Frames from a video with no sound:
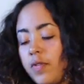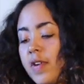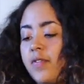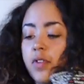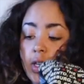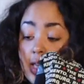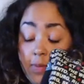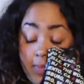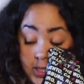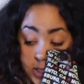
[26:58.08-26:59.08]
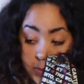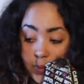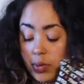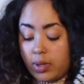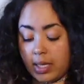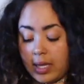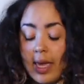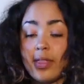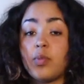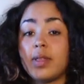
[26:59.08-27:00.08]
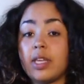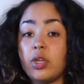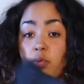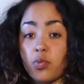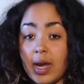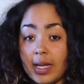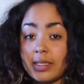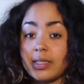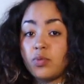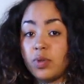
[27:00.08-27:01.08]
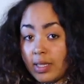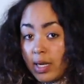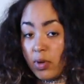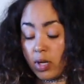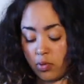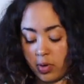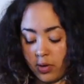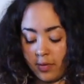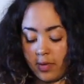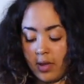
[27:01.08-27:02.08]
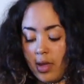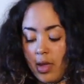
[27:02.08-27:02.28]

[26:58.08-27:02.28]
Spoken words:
or 5 Finger Death Punch bootleg, and the one that you write is the one that I'm gonna get rid of.